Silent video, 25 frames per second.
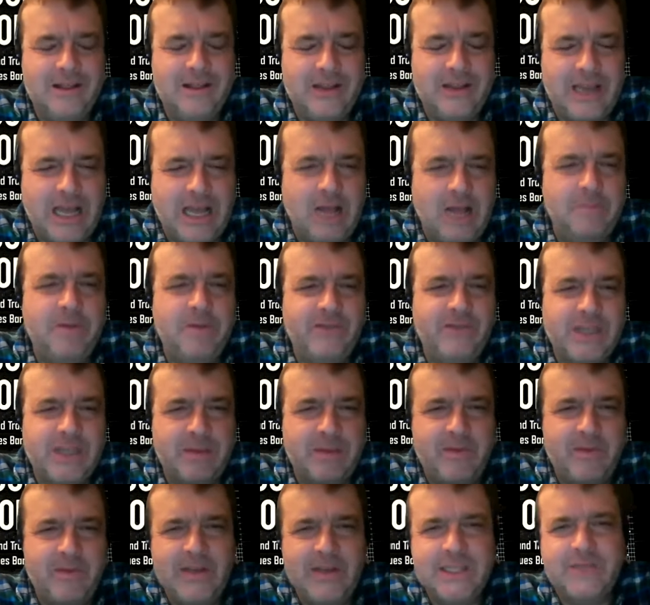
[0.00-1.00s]
the help of
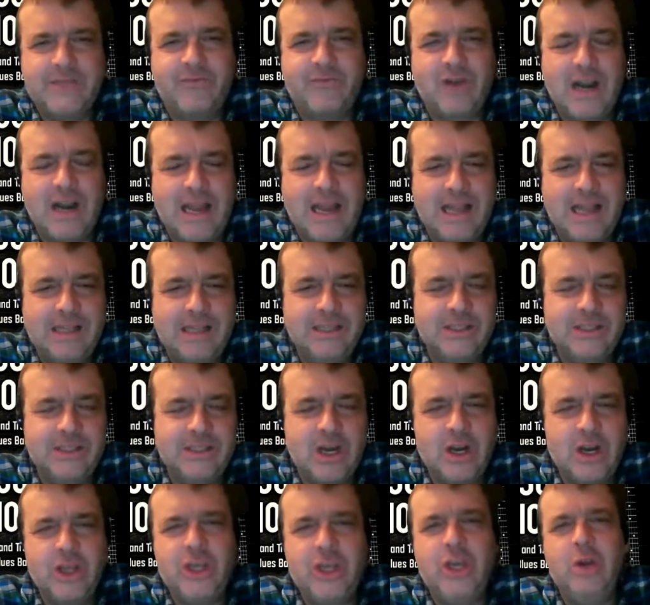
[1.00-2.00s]
some of his friends
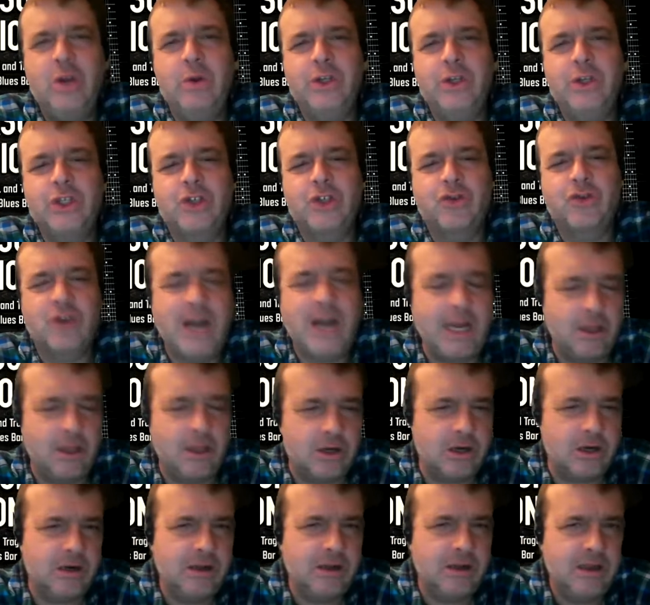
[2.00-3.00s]
on a huge
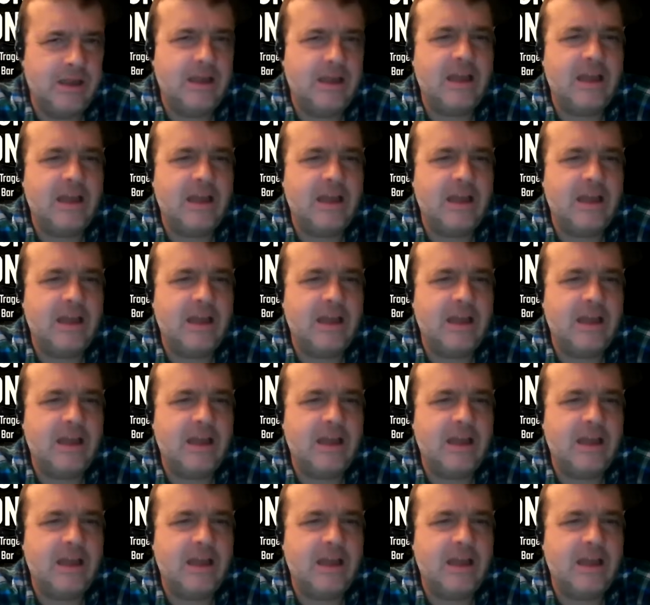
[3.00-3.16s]
trailer